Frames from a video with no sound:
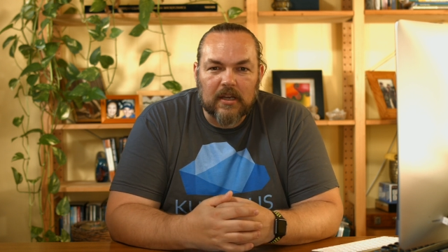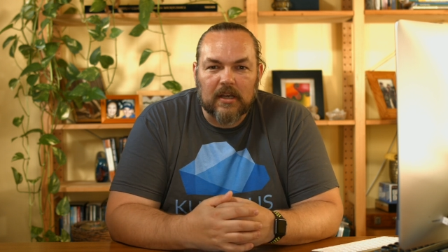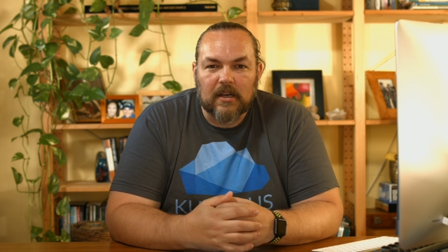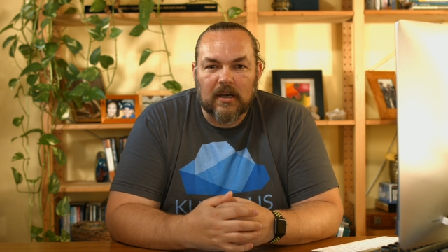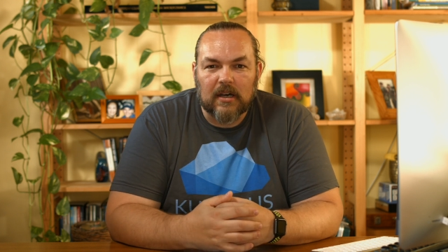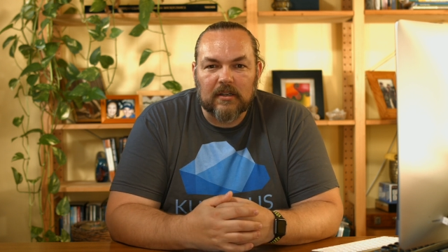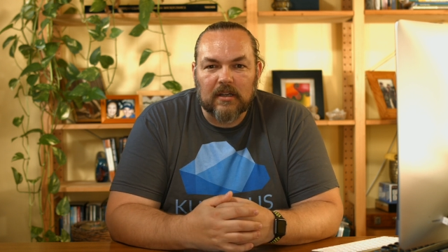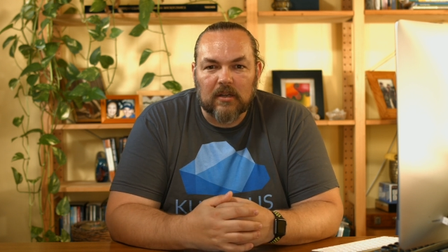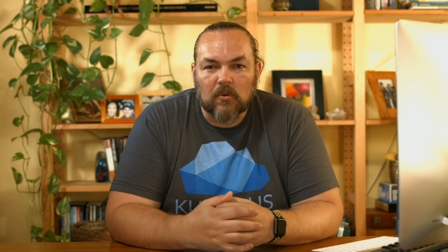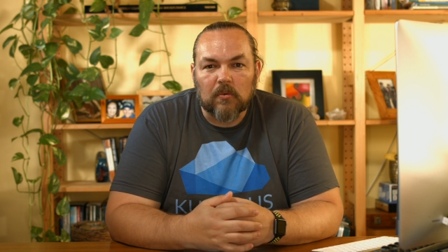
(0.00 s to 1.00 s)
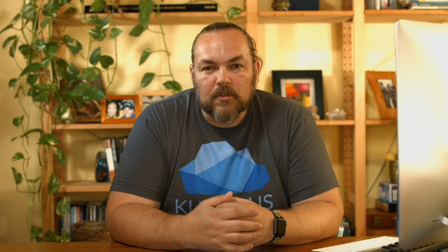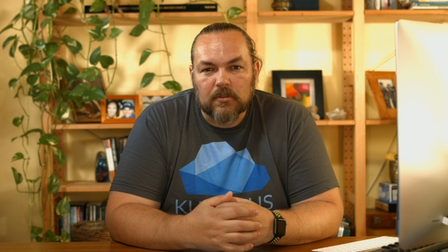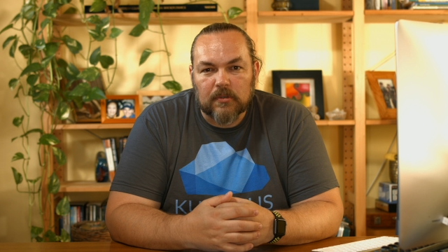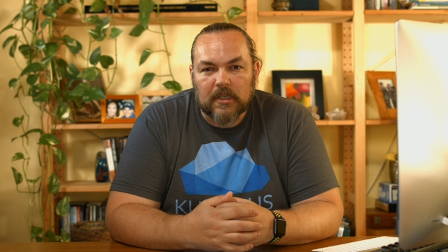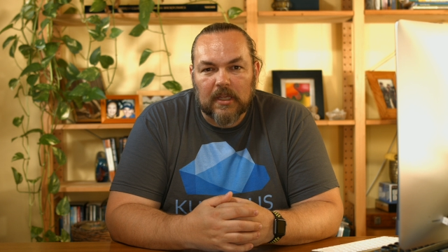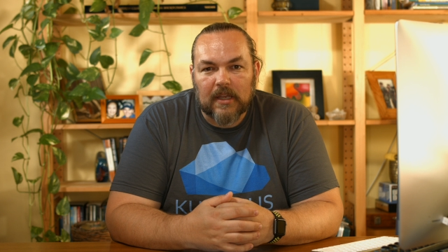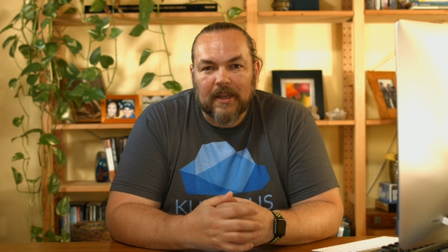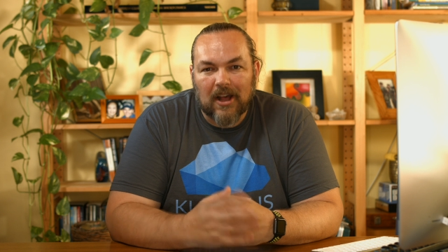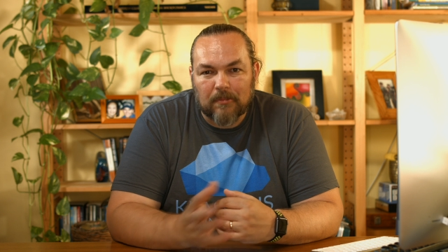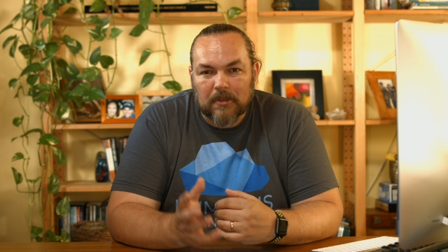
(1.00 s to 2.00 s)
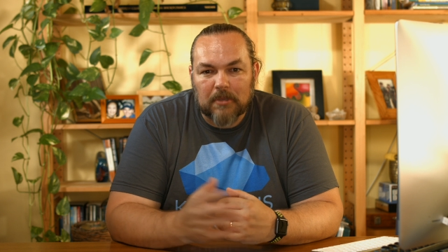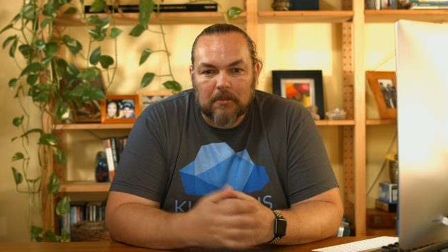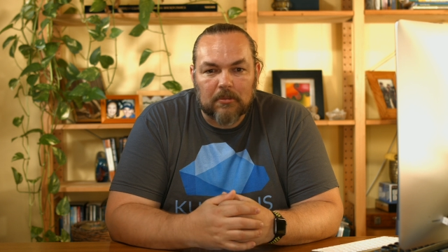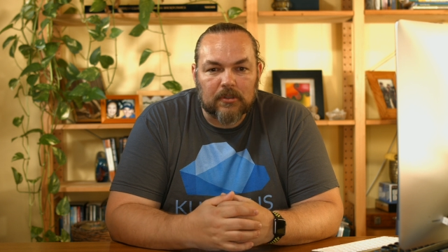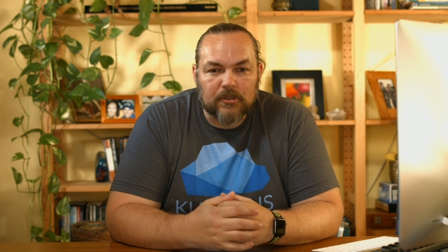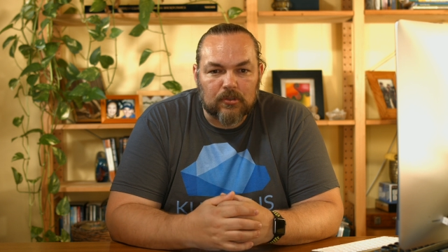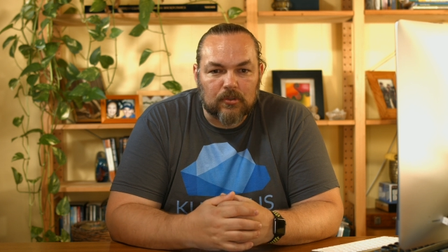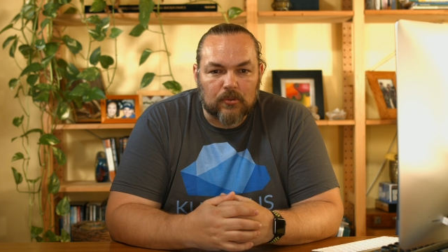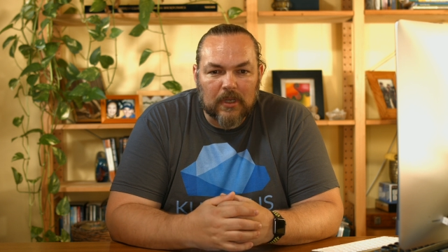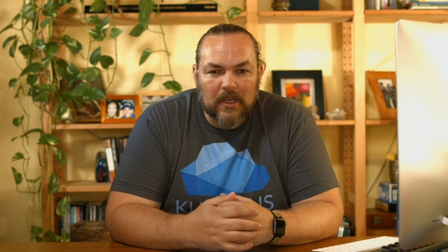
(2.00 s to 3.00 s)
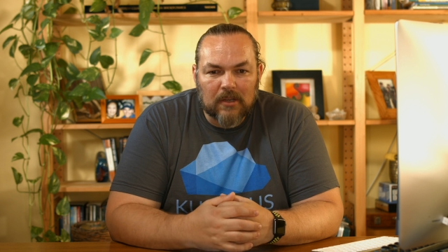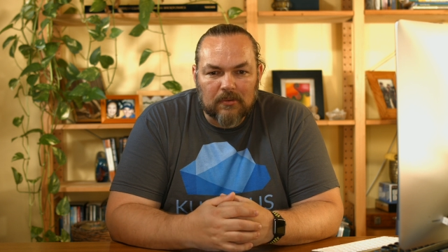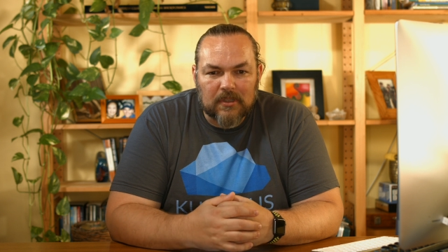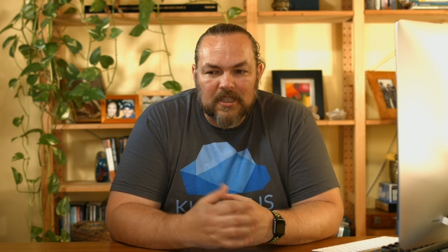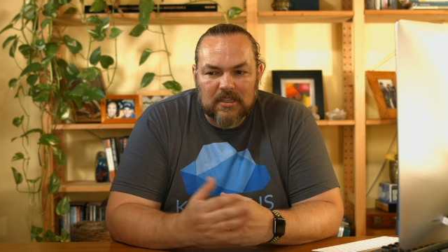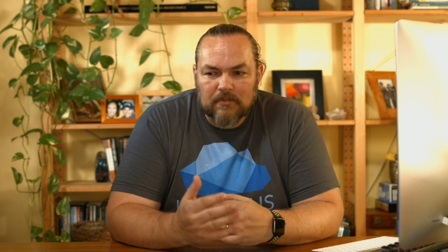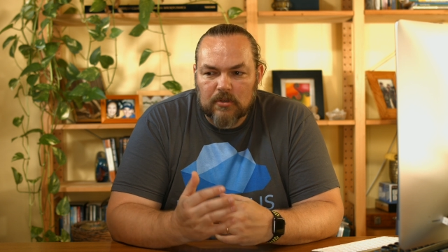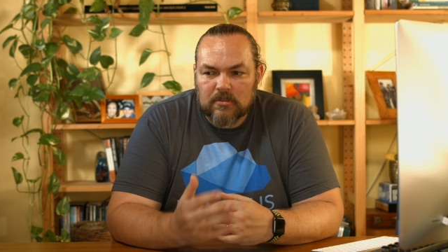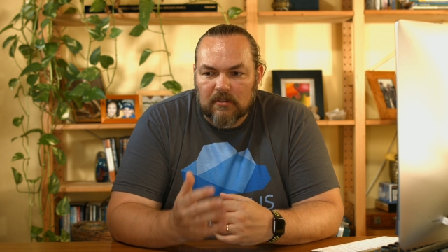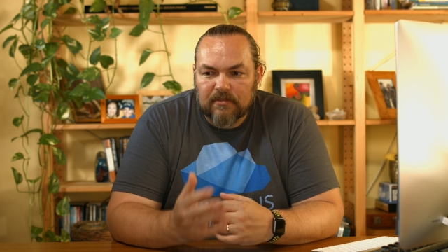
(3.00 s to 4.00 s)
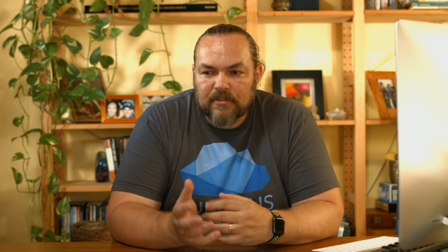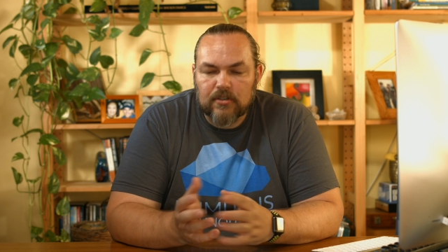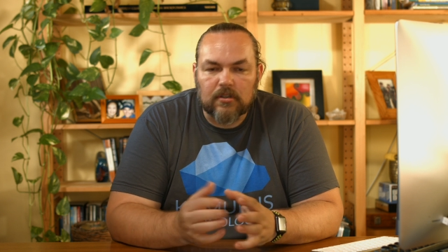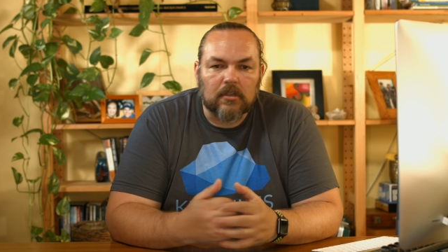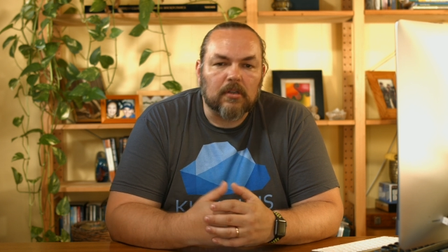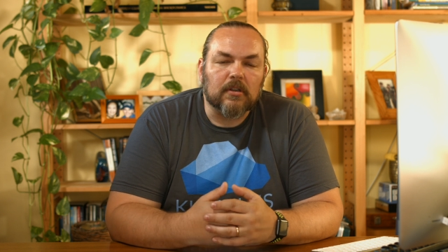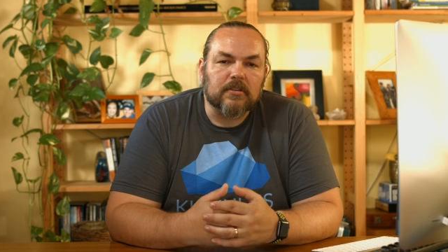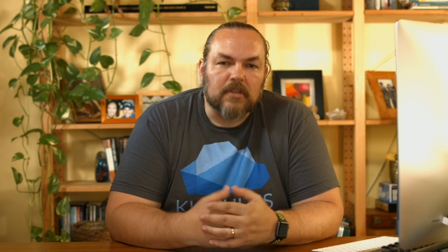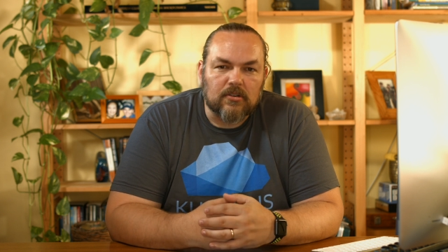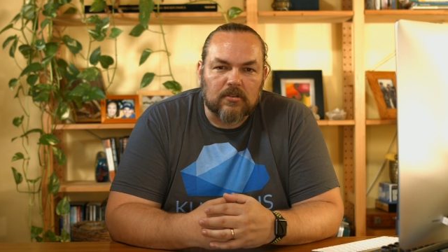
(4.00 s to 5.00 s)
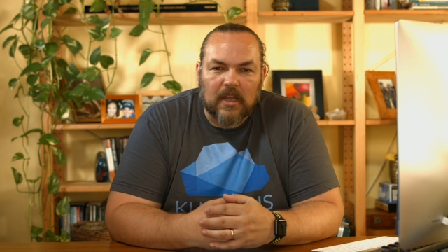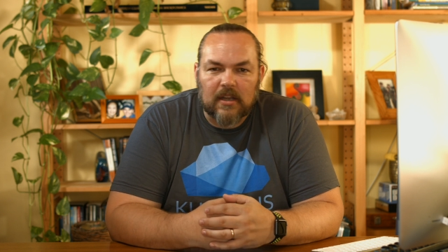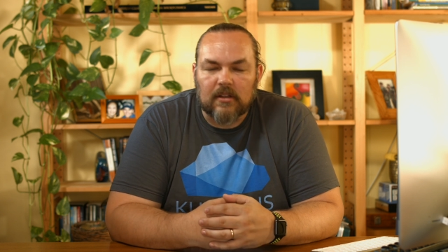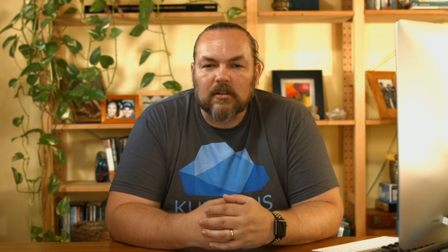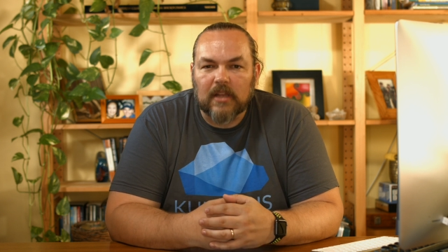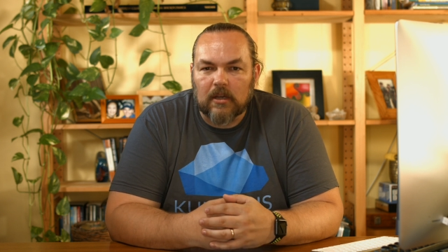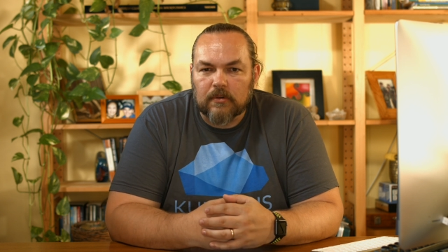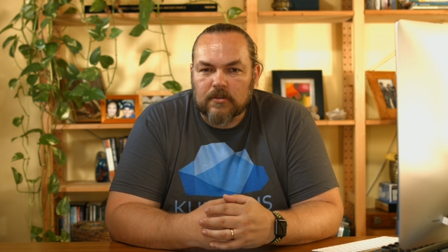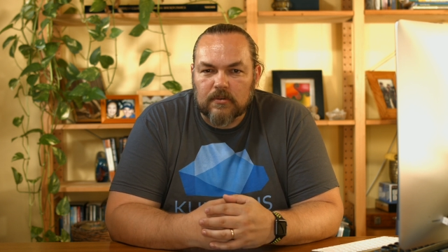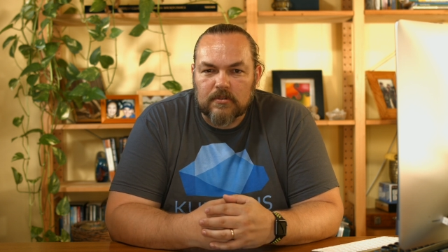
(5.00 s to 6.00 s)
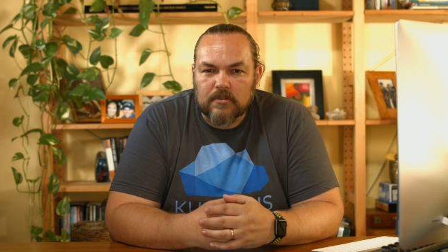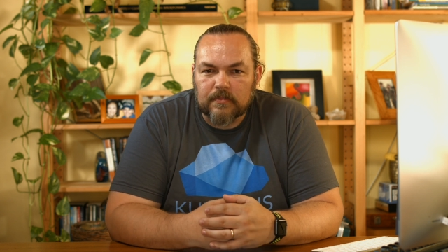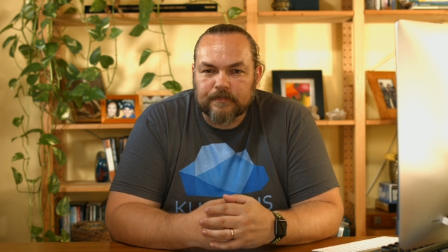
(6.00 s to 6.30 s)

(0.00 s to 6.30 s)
uh, on, on what we're doing and helping people to really get the most efficient utilization out of their cloud resources.